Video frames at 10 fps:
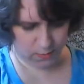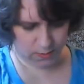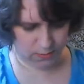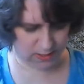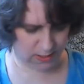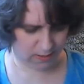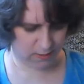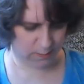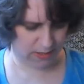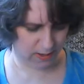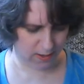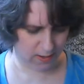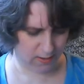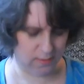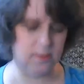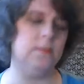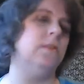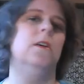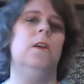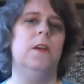really ridiculous because
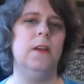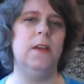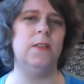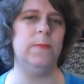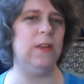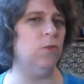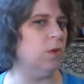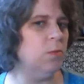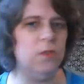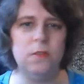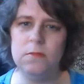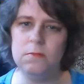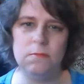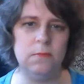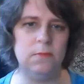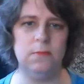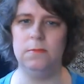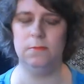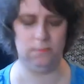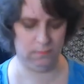it's my normal
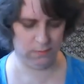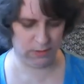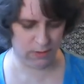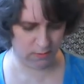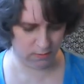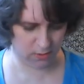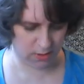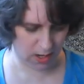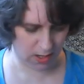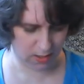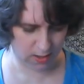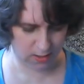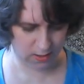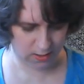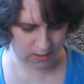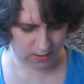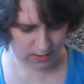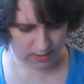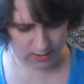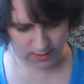you know, sock.
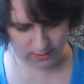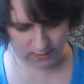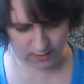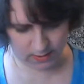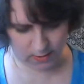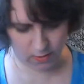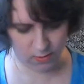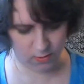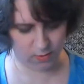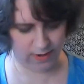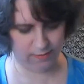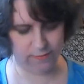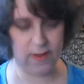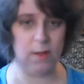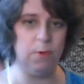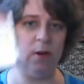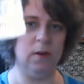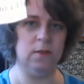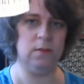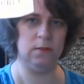It's Earl Grey
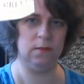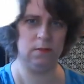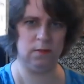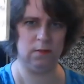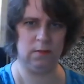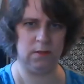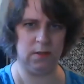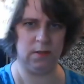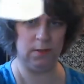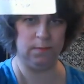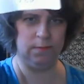fiber. There